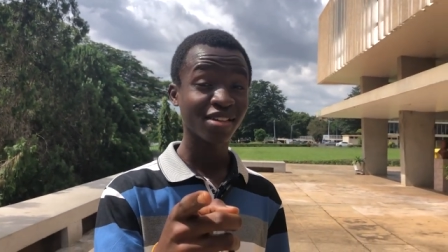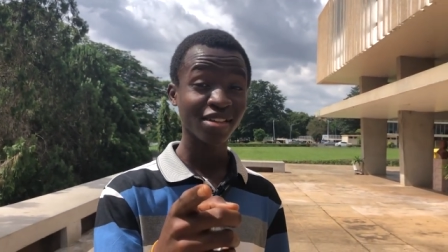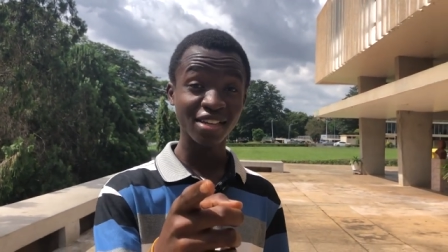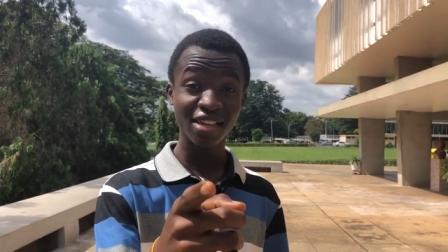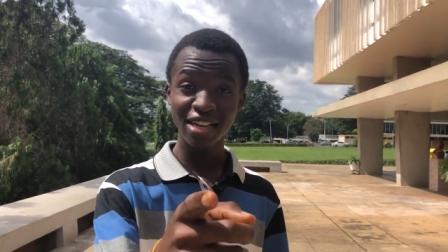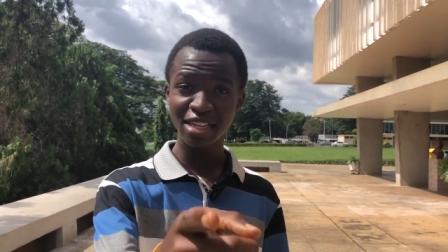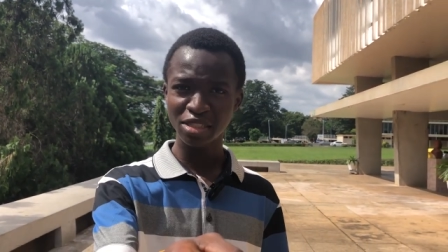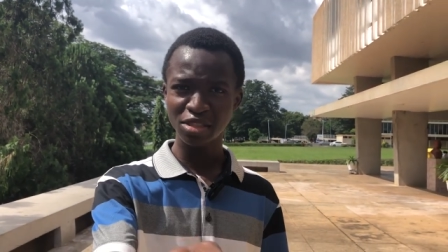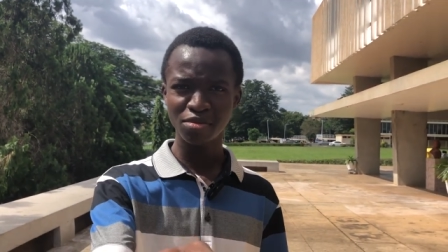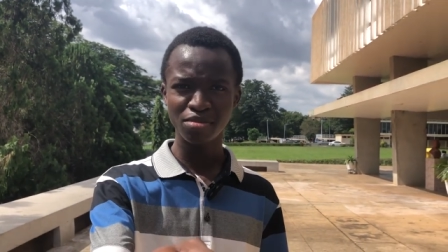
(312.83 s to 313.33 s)

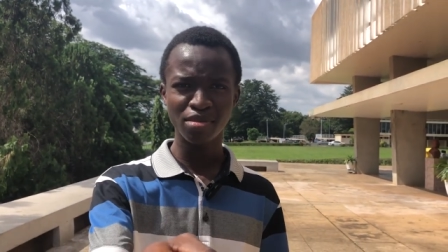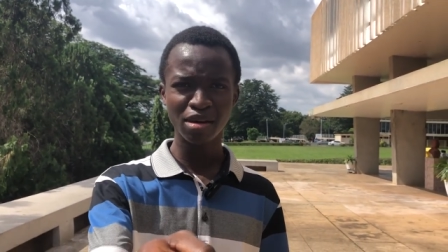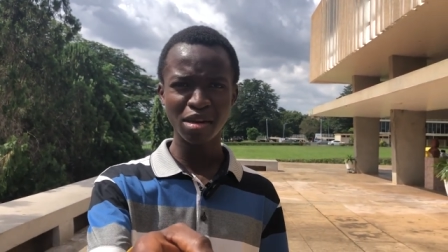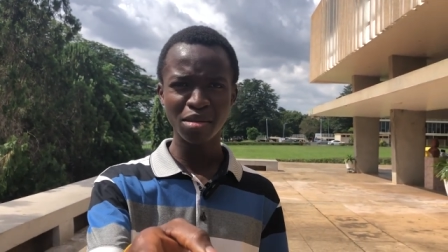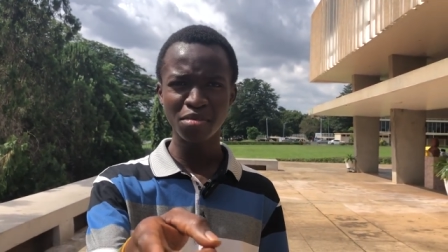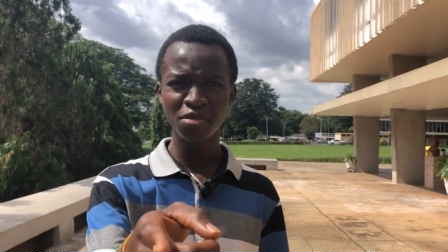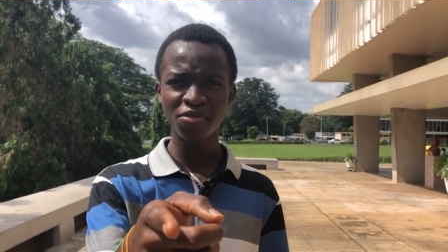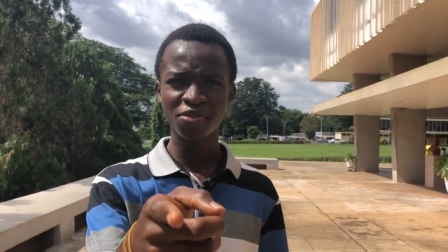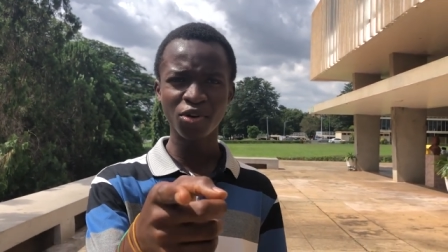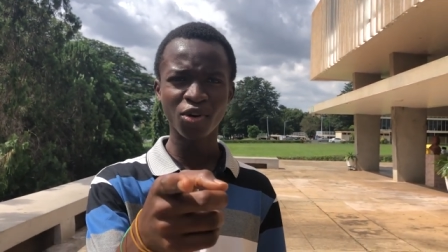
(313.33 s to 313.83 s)
yes but
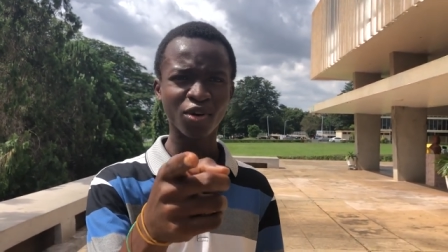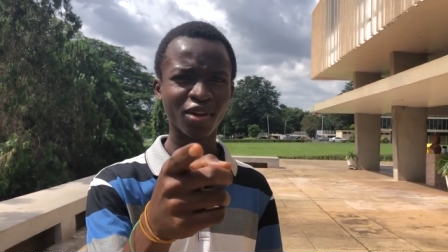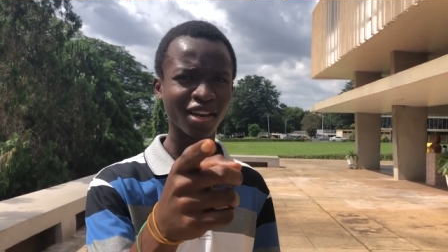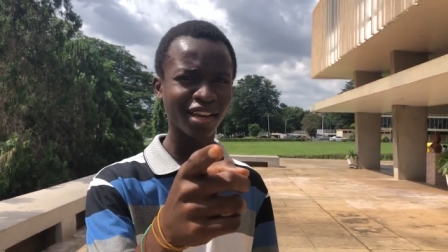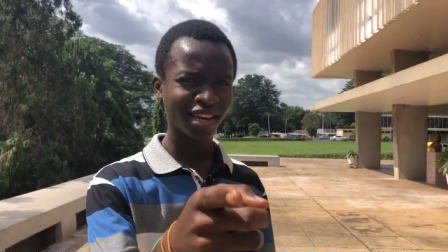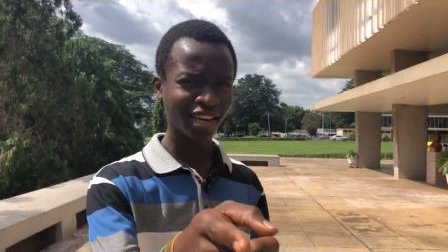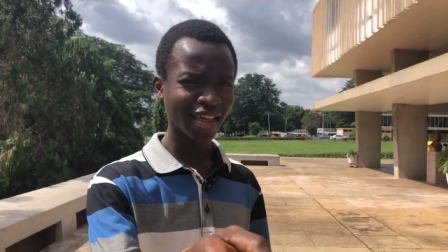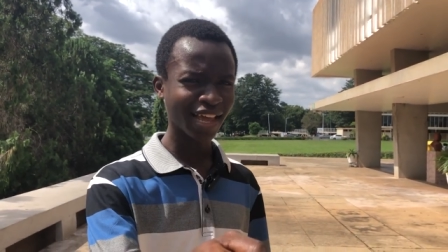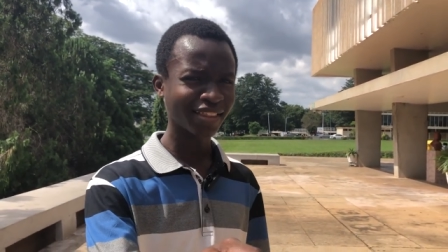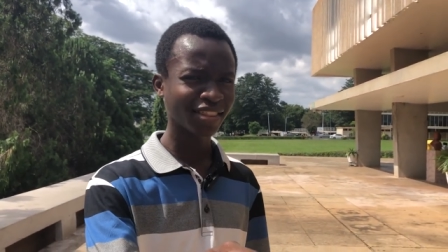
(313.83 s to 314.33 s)
then before
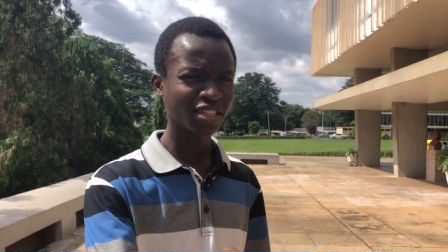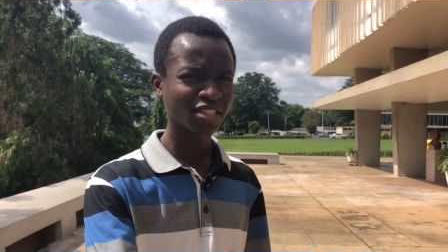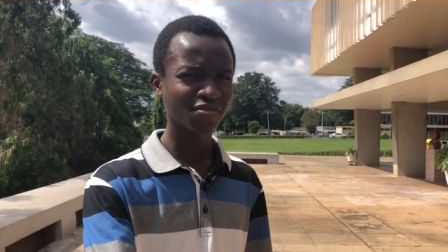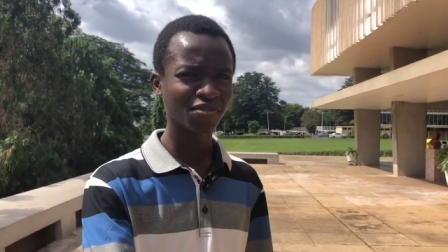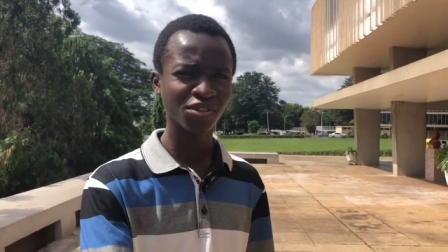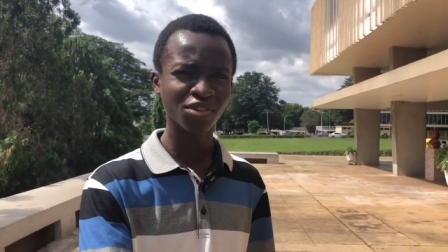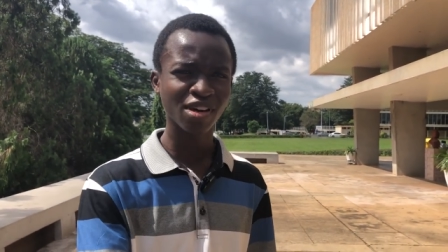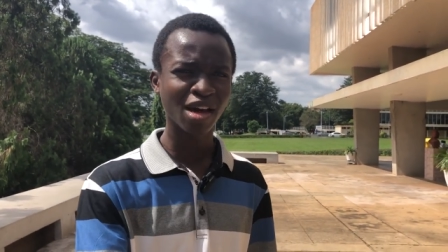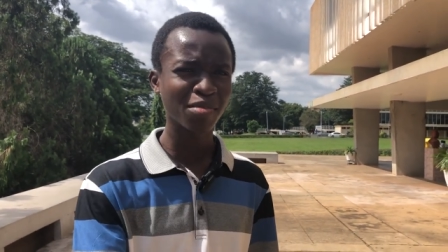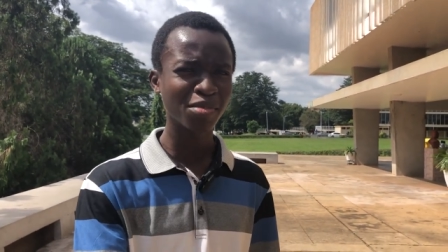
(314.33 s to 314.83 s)
like this
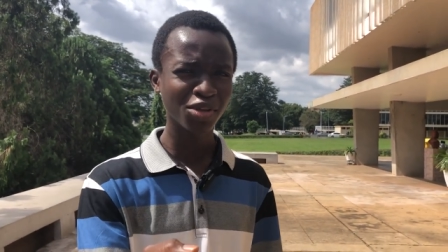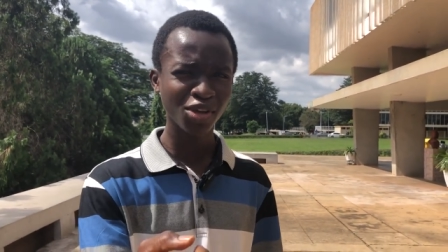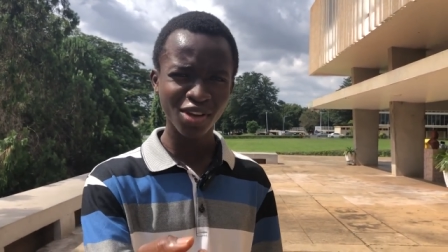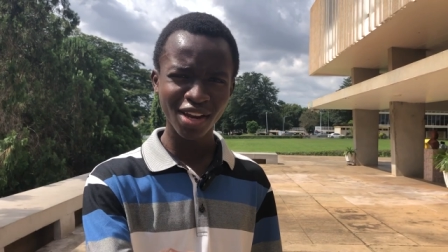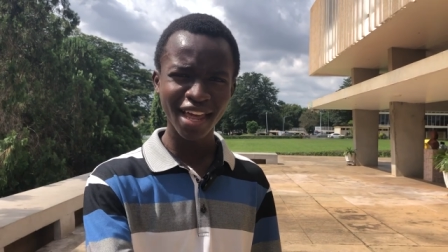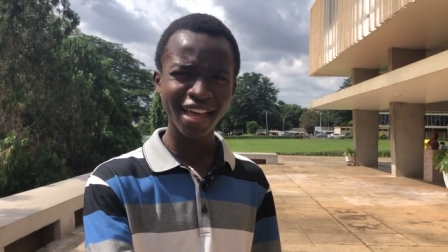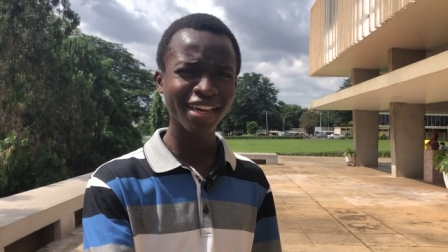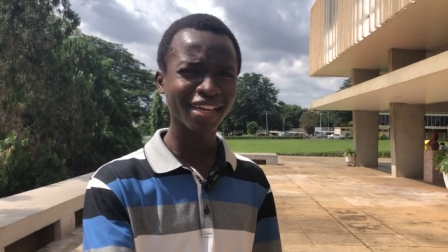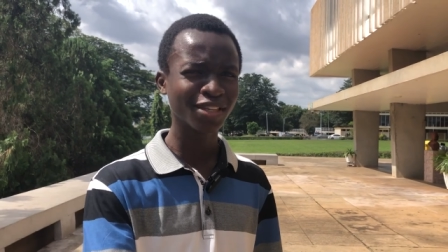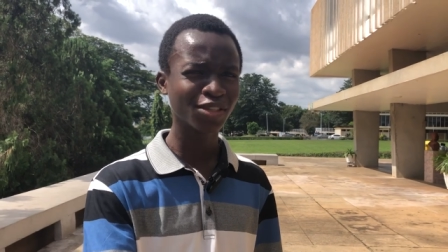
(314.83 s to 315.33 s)
video i mean you
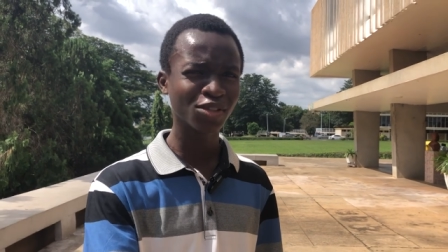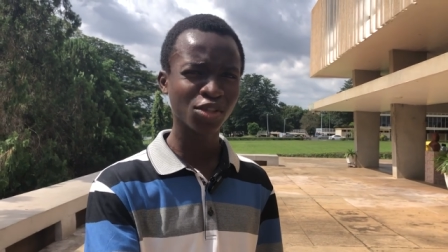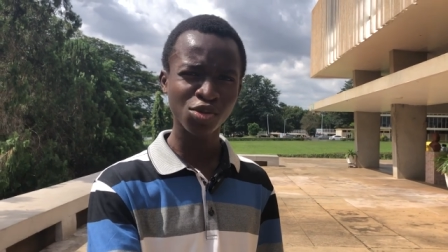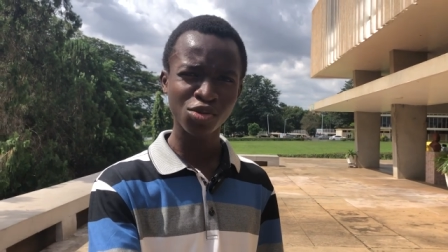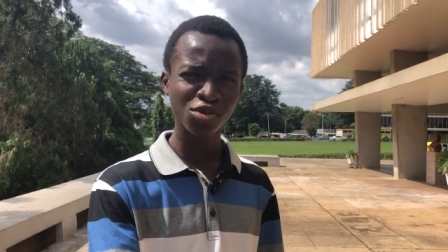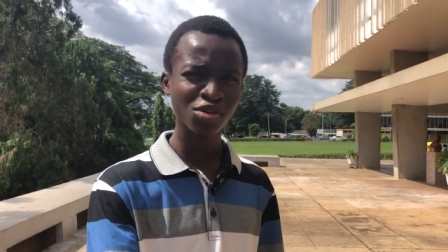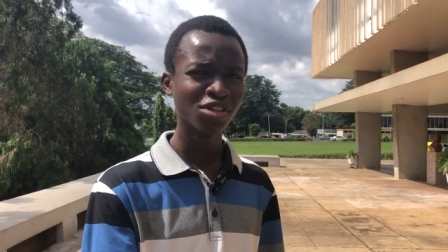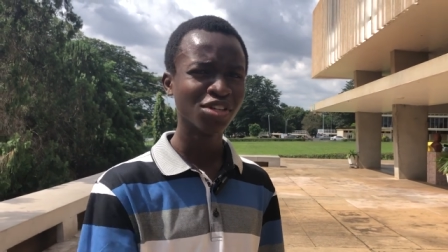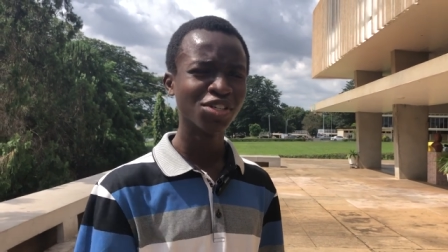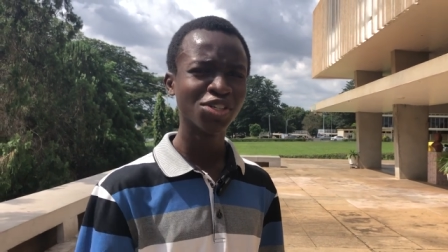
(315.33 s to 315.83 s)
like it
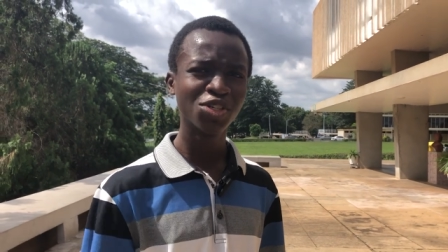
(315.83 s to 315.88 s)
so yeah.